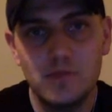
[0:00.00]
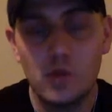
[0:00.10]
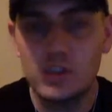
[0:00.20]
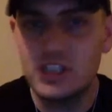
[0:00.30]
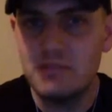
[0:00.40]

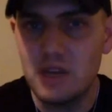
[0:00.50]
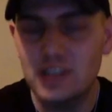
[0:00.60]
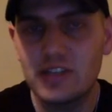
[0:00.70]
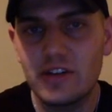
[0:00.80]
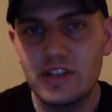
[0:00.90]
Or is the
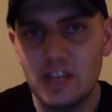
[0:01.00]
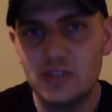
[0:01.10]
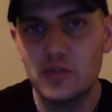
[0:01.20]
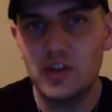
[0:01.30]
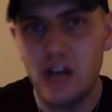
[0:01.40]

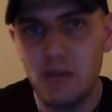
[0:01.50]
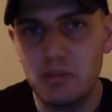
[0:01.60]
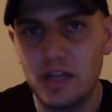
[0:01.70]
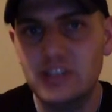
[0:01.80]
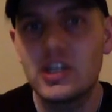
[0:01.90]
military-industrial
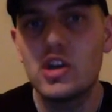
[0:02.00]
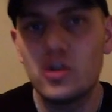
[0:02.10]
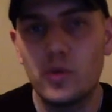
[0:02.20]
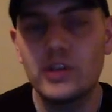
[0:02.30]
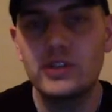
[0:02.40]
complex
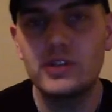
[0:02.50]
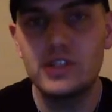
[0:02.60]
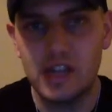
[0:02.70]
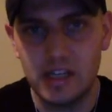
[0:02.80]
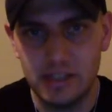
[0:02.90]
going to
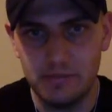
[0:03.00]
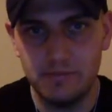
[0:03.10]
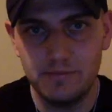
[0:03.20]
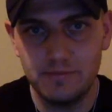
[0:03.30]
design them?